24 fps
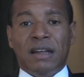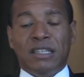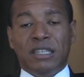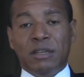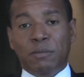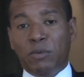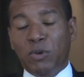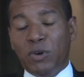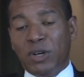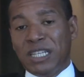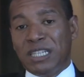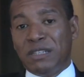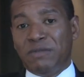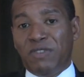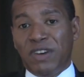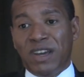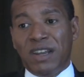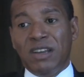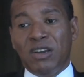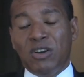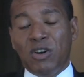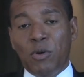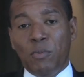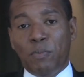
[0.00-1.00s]
The book is
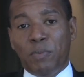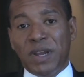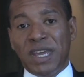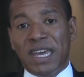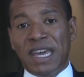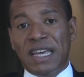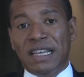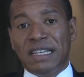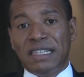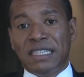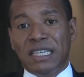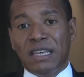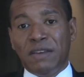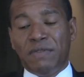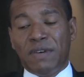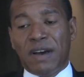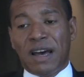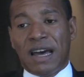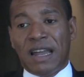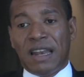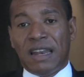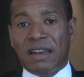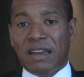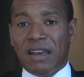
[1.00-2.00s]
very comprehensive,
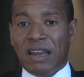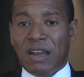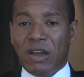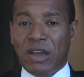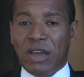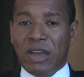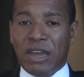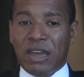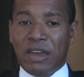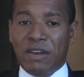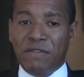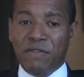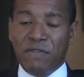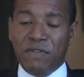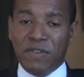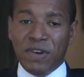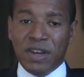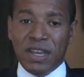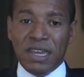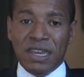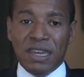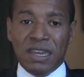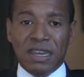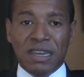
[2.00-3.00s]
and
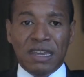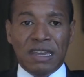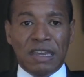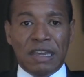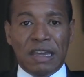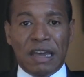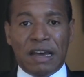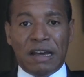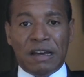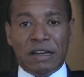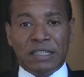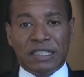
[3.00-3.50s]
every